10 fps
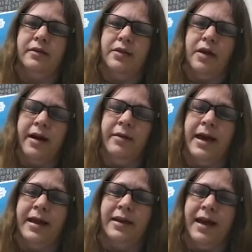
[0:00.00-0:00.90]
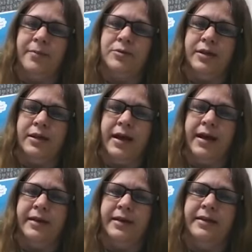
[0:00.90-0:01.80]
the automatic captioning
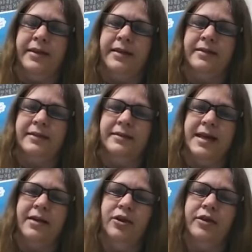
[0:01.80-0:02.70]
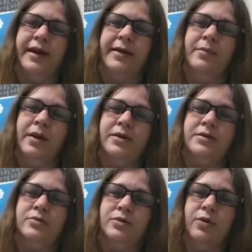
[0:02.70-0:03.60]
on, and then take a look at
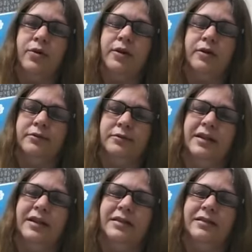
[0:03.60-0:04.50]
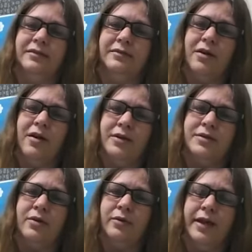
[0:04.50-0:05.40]
Mary's tutorial
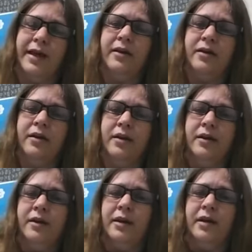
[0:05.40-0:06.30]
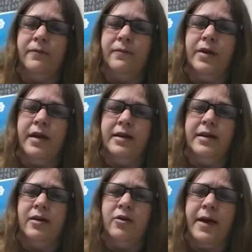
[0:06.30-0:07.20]
also later,
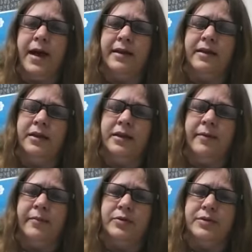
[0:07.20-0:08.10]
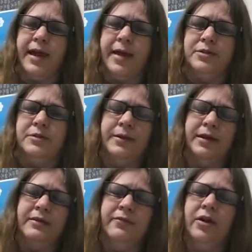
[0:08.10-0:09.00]
and go back and clean up those captions. But
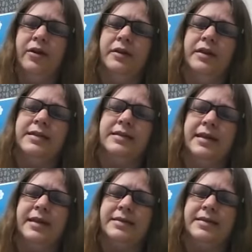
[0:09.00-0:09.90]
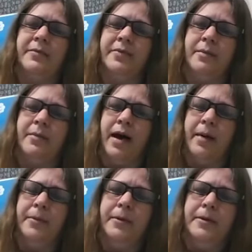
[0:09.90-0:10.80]
at the very least, get some of them
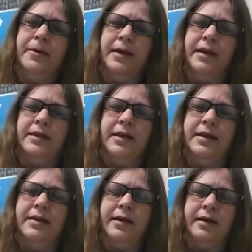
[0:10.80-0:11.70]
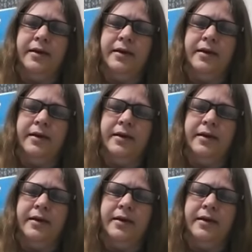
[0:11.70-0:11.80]
up, and then